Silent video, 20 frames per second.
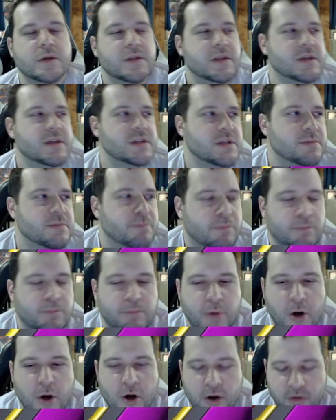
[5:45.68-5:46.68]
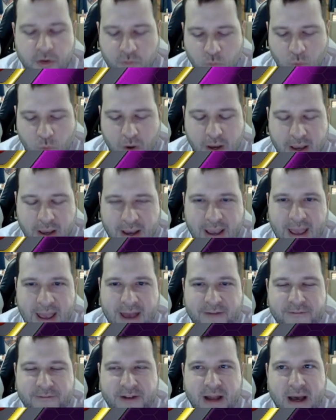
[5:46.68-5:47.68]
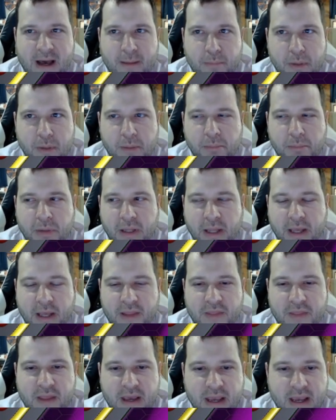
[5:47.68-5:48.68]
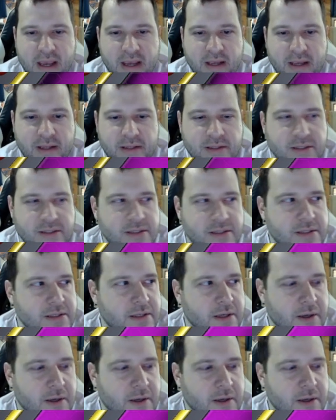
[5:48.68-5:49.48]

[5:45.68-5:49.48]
This is part of why I have not been playing the hands,